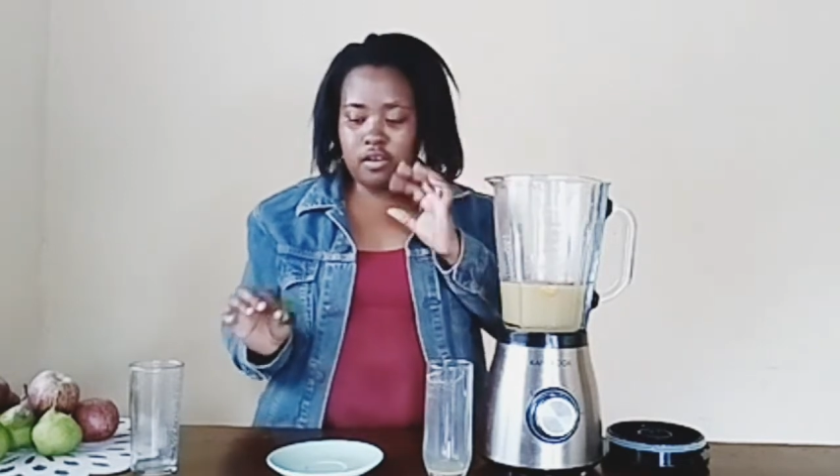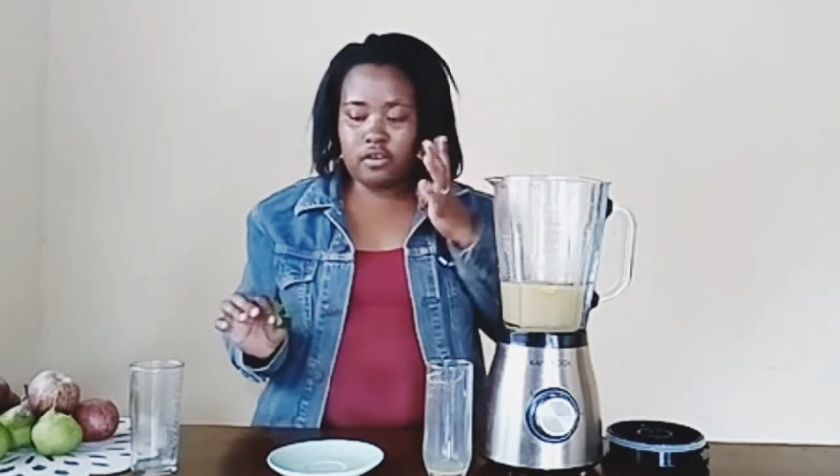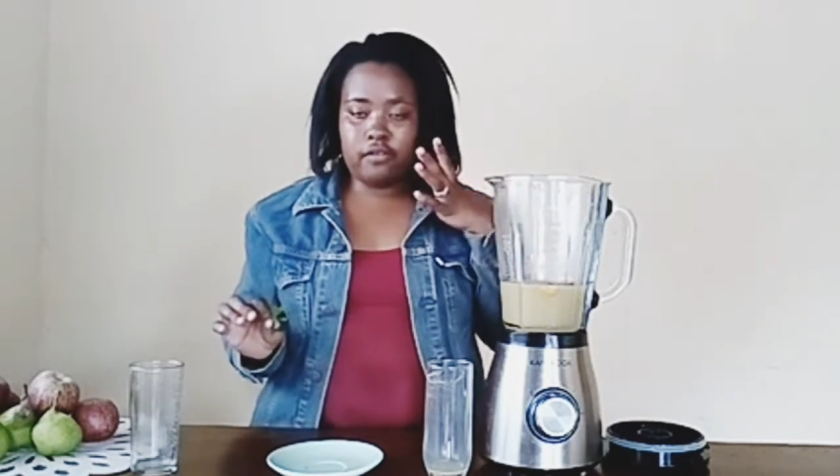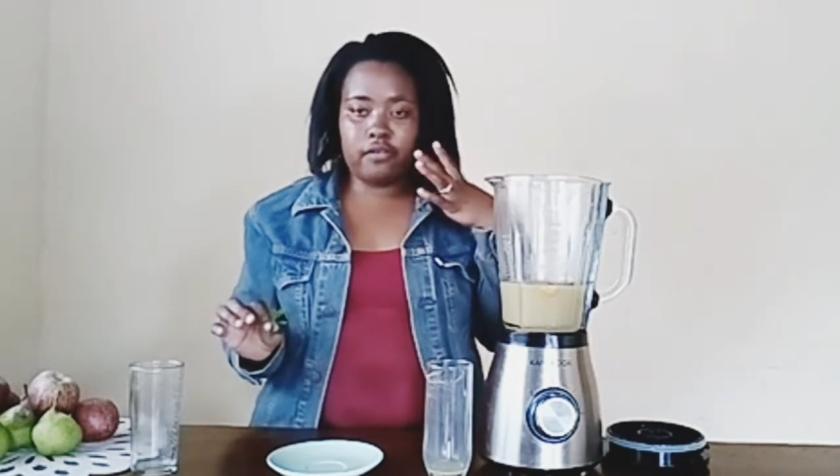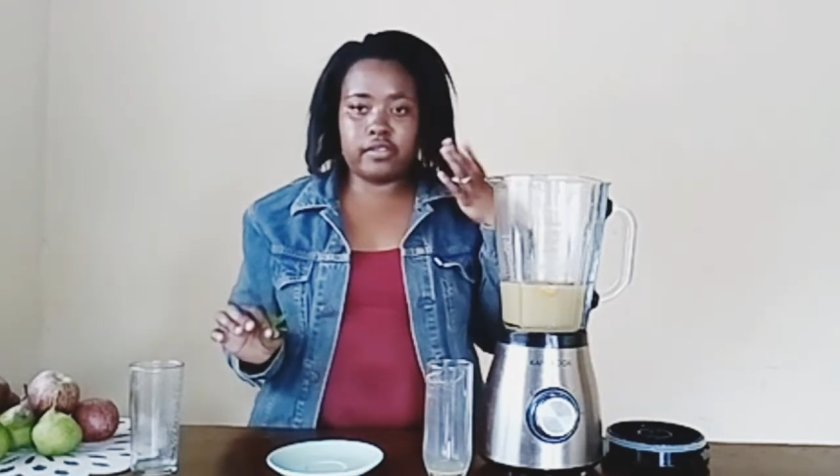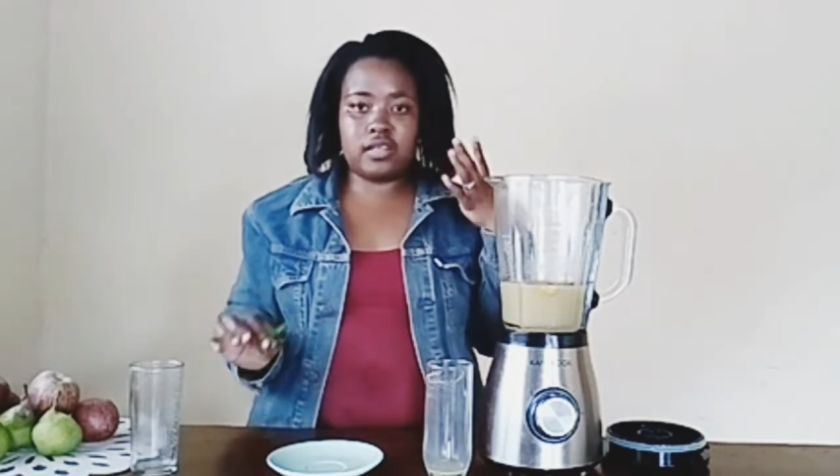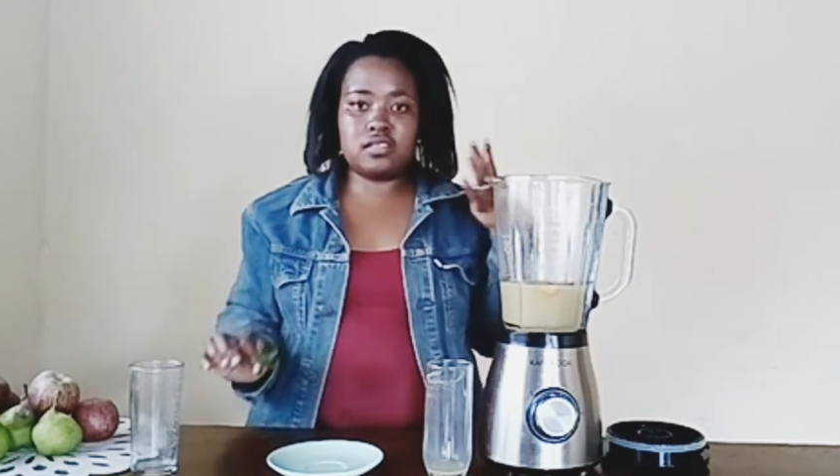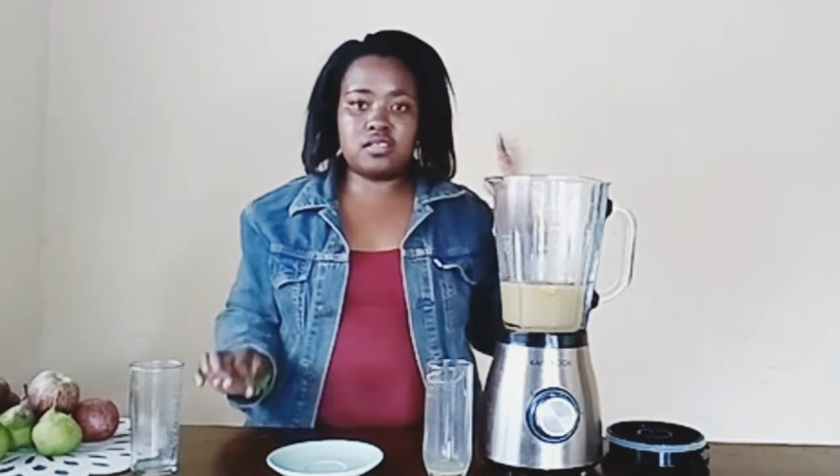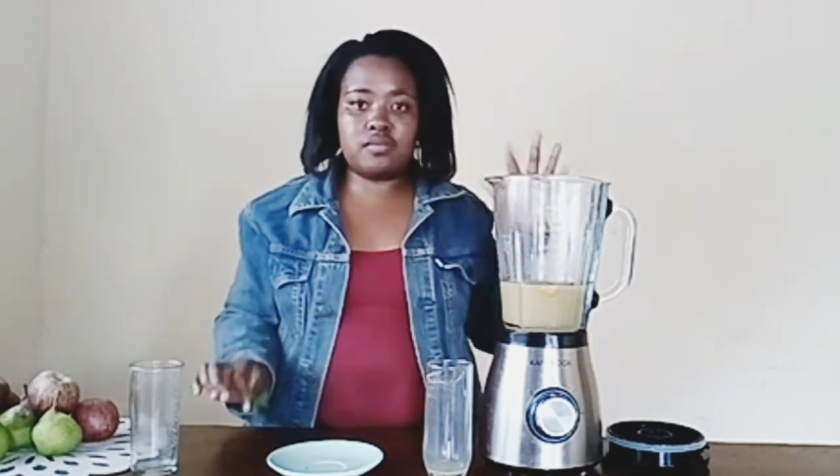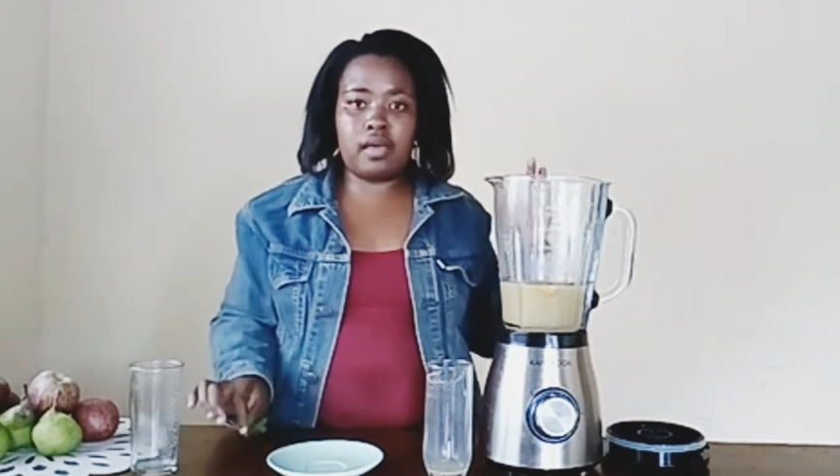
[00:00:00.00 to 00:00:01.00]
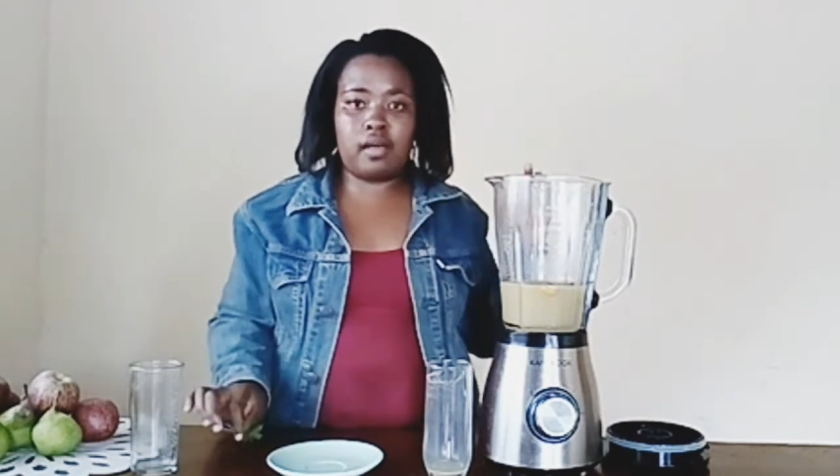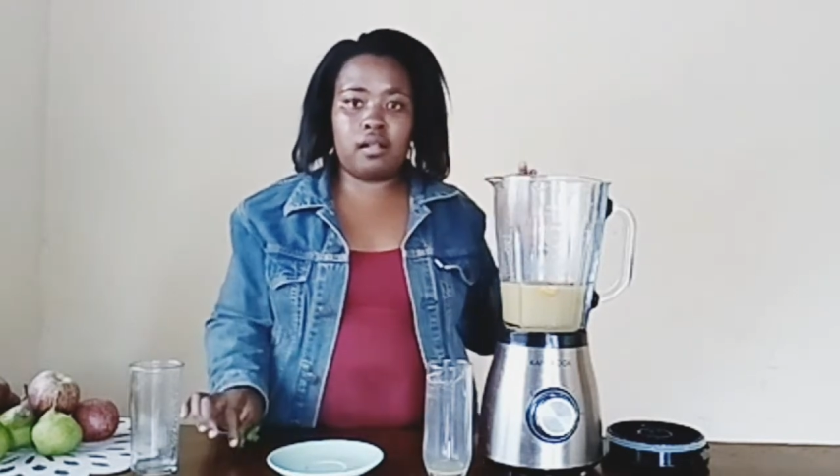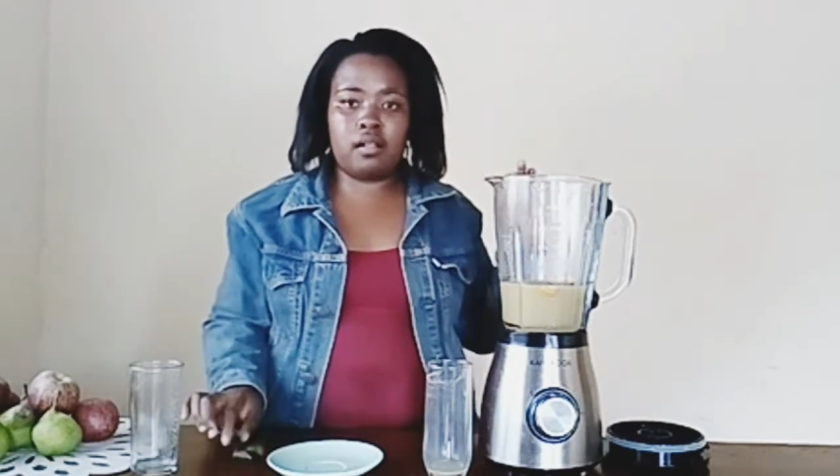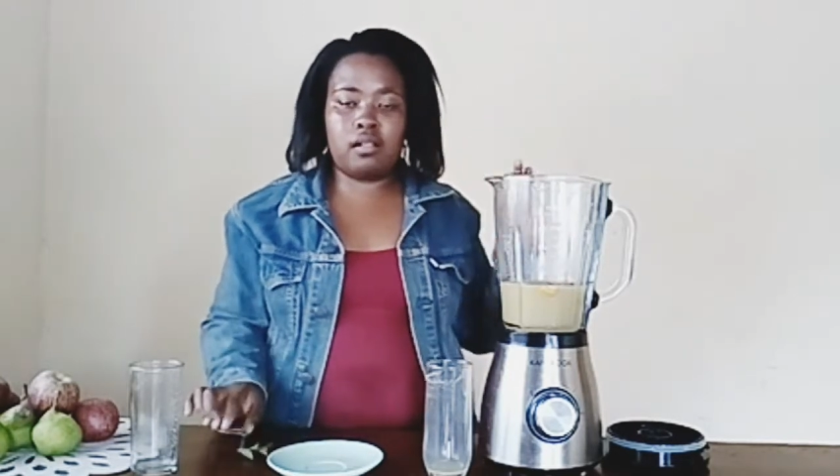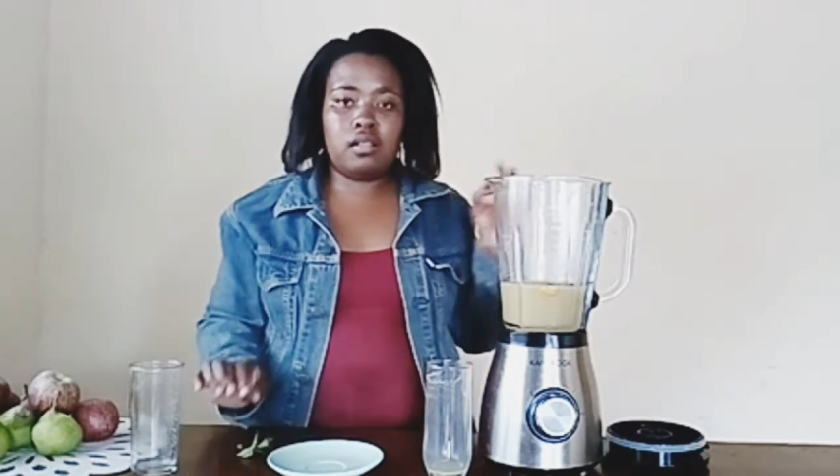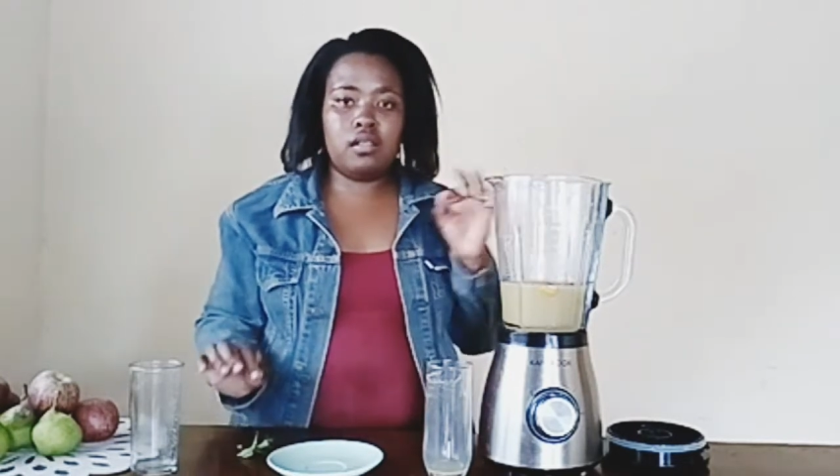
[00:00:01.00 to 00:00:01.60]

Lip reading: for that smell,